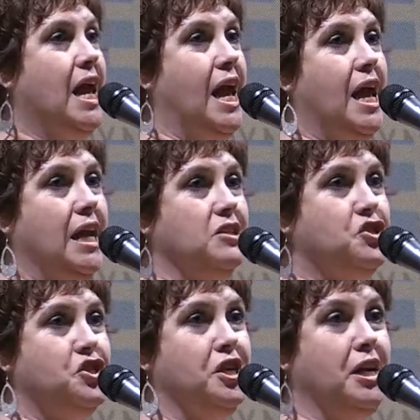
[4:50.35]
And
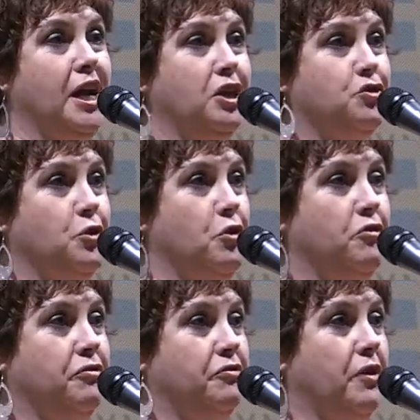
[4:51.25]
she and I
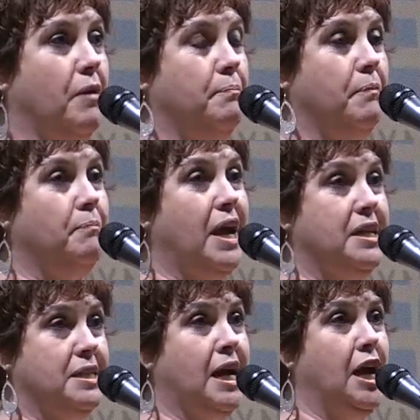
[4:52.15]
drove my
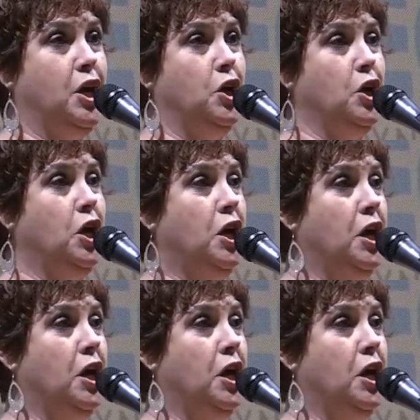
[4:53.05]
entire